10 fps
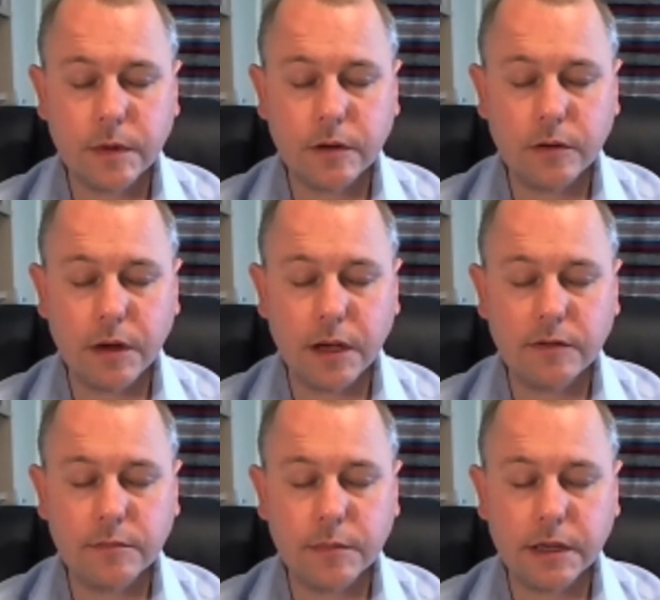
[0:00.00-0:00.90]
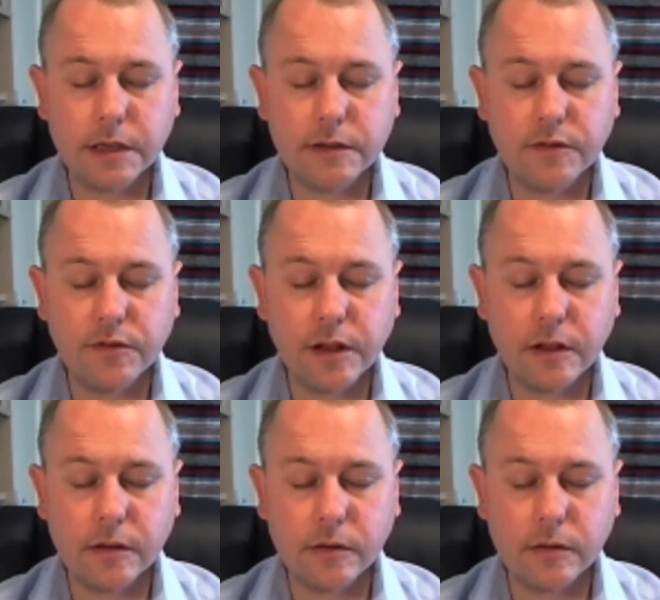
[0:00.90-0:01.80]
You may even begin to
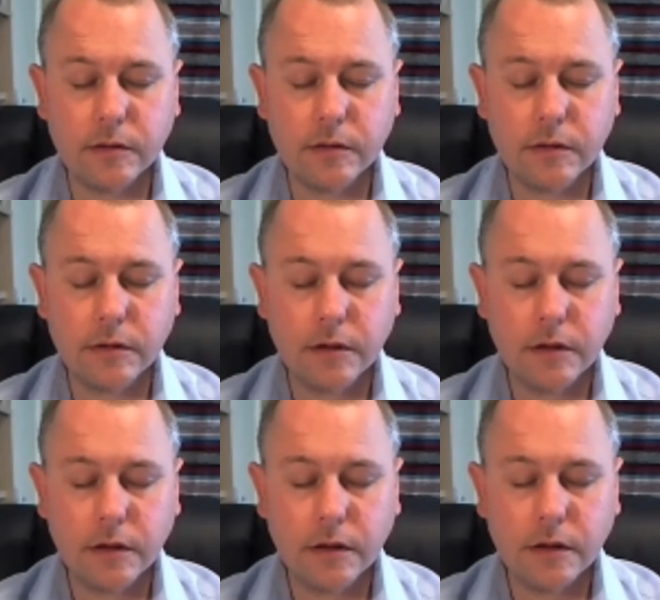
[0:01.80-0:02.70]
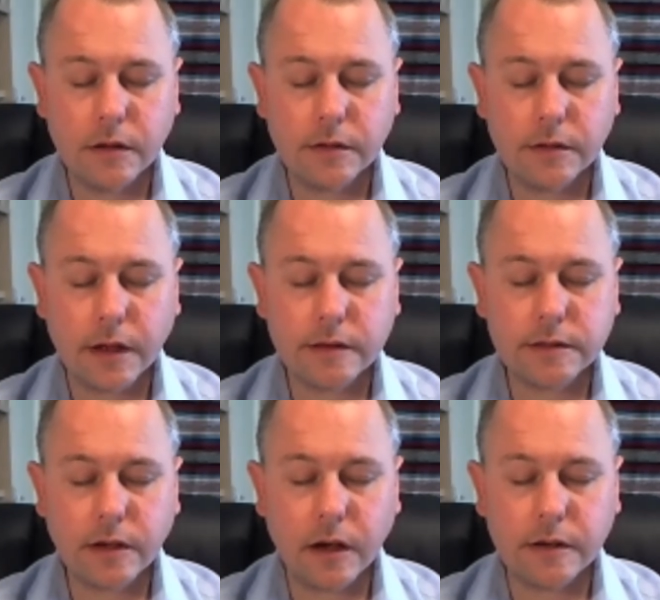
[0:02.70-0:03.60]
feel that
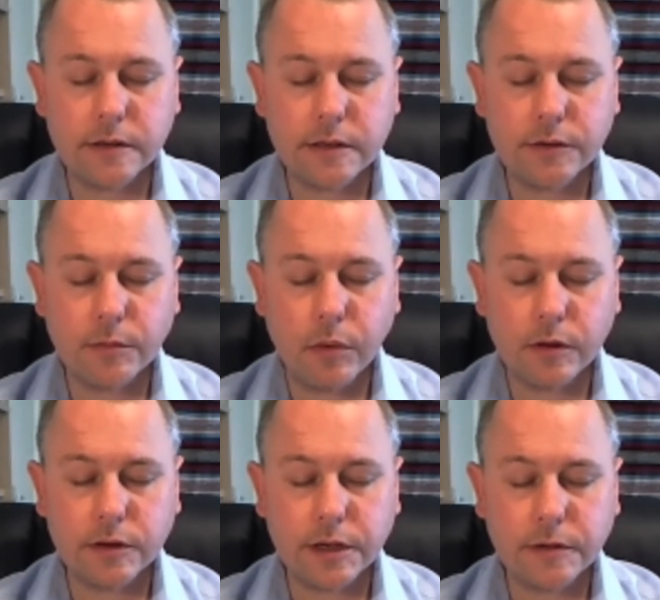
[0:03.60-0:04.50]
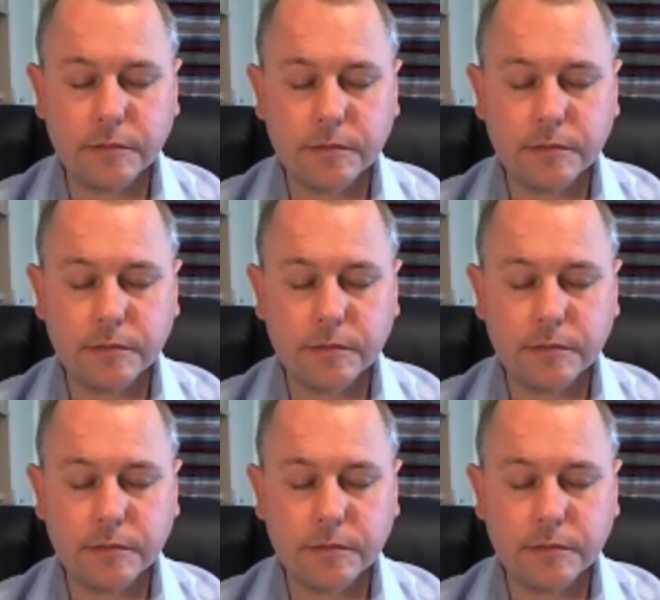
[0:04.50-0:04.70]
silence in your body.